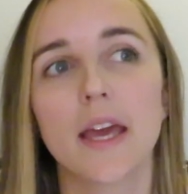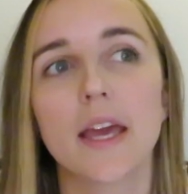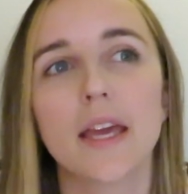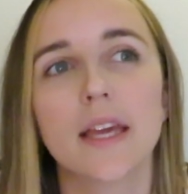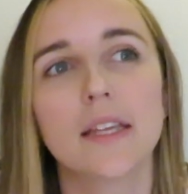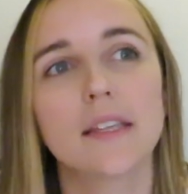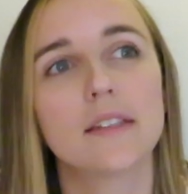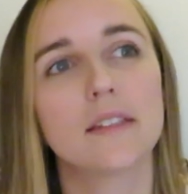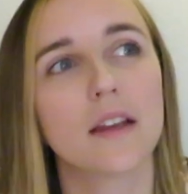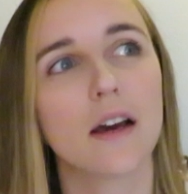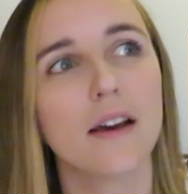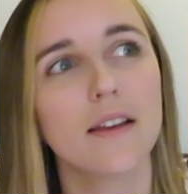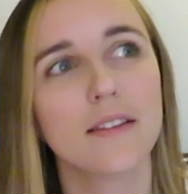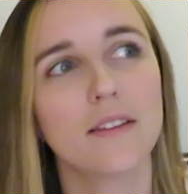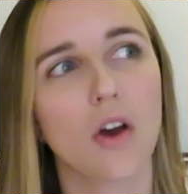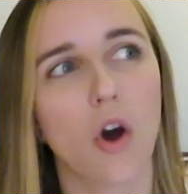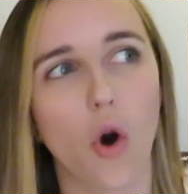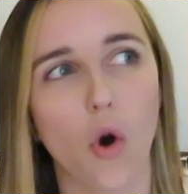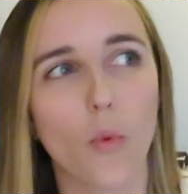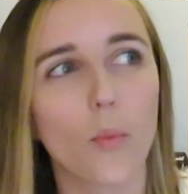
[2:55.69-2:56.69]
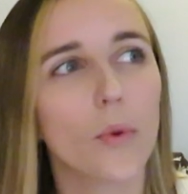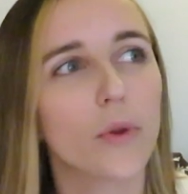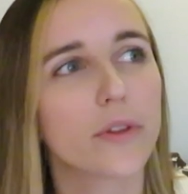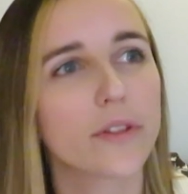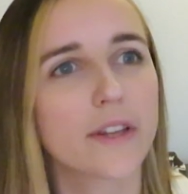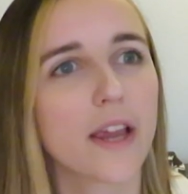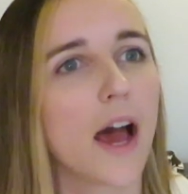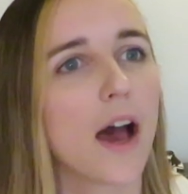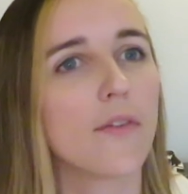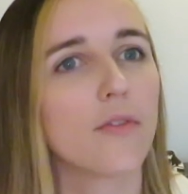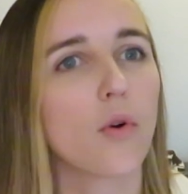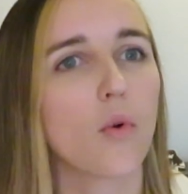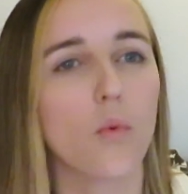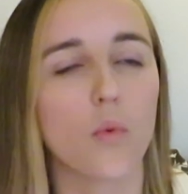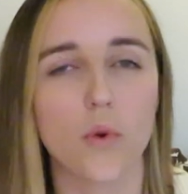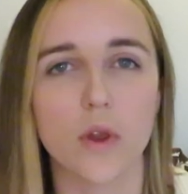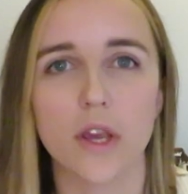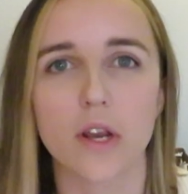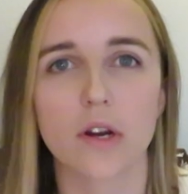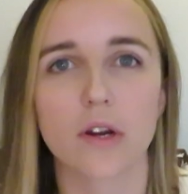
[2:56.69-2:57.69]
it does almost have a
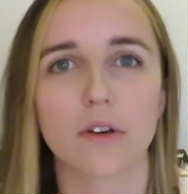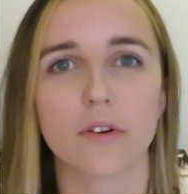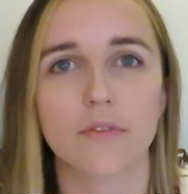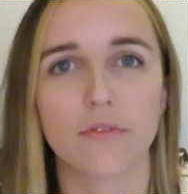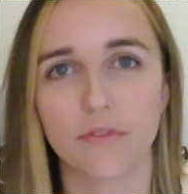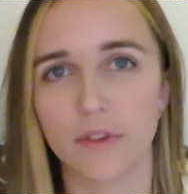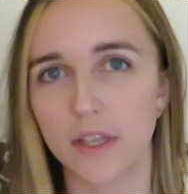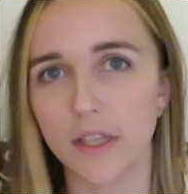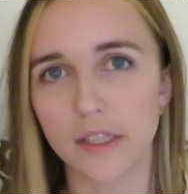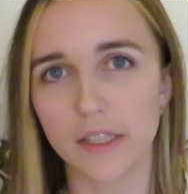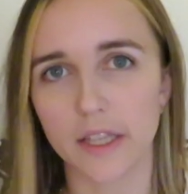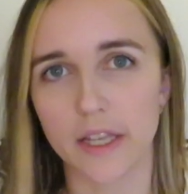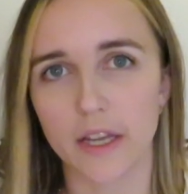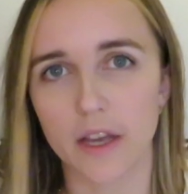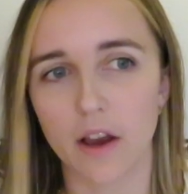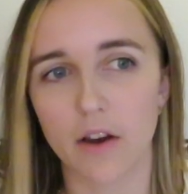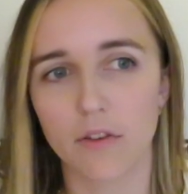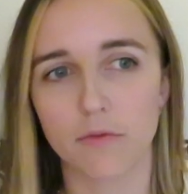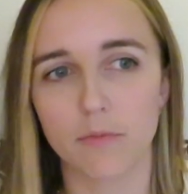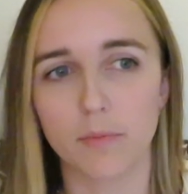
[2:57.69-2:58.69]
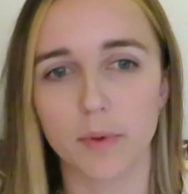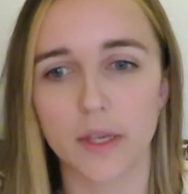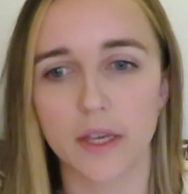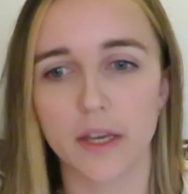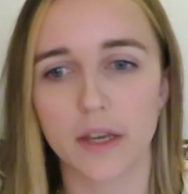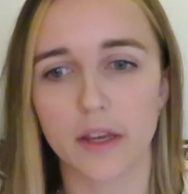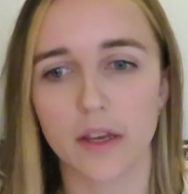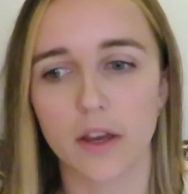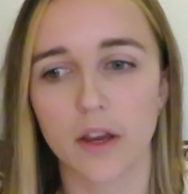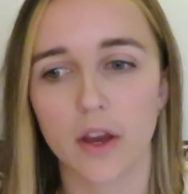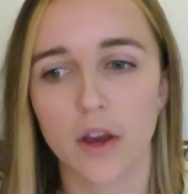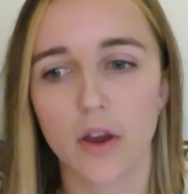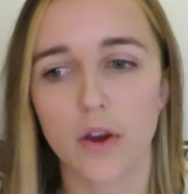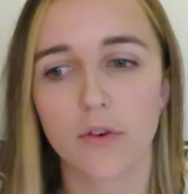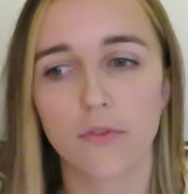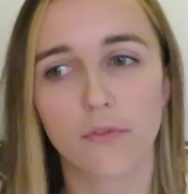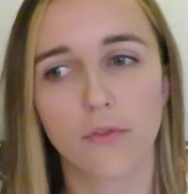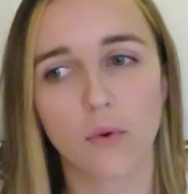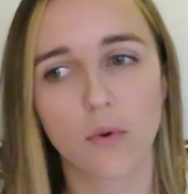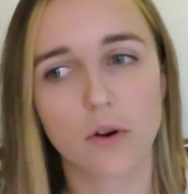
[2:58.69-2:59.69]
weird feeling of being
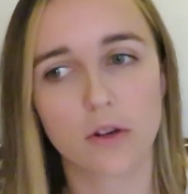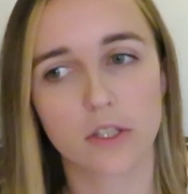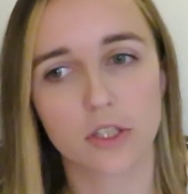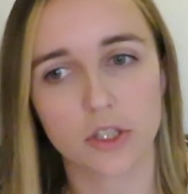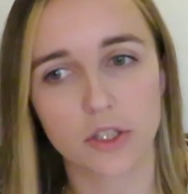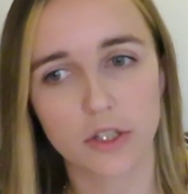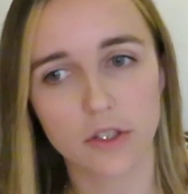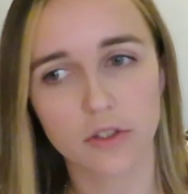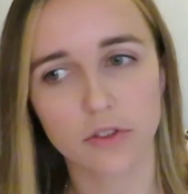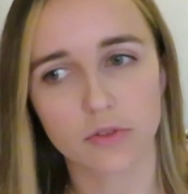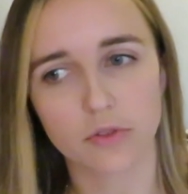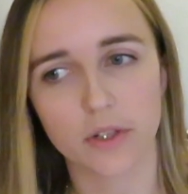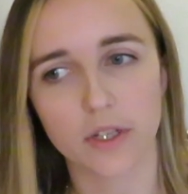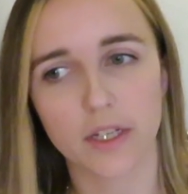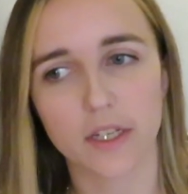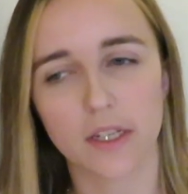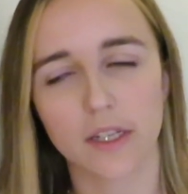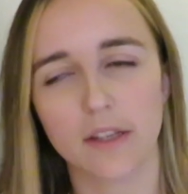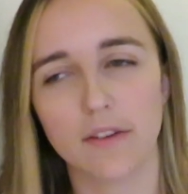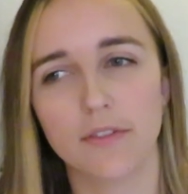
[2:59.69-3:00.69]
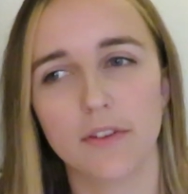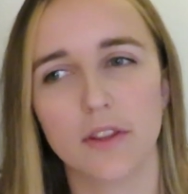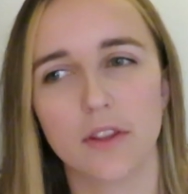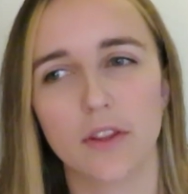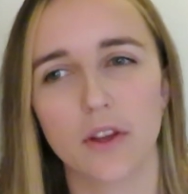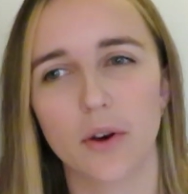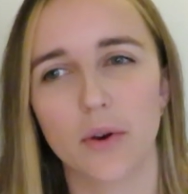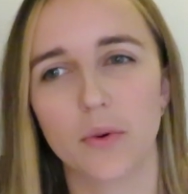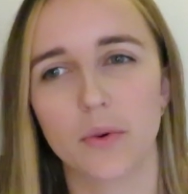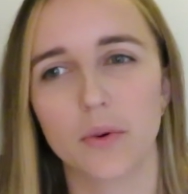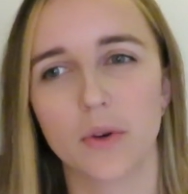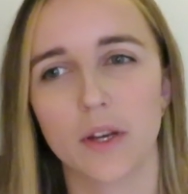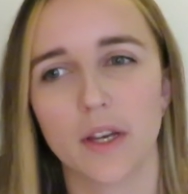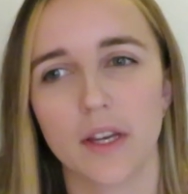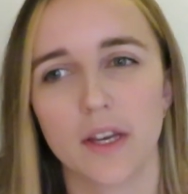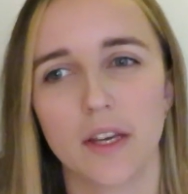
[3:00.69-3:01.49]
for children, even though